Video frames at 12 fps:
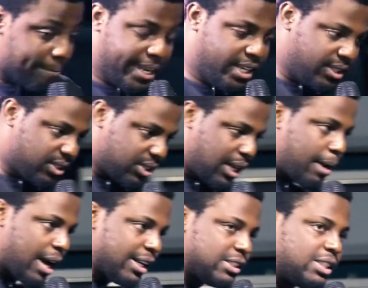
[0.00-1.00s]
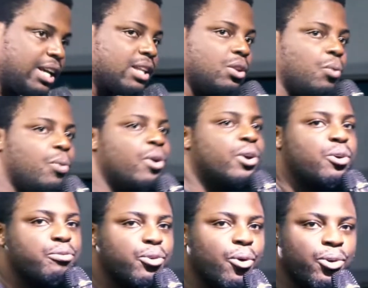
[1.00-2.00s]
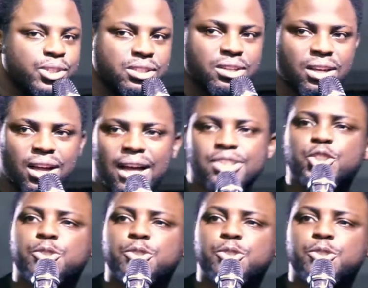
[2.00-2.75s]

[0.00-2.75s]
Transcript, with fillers: minister can take the word of God and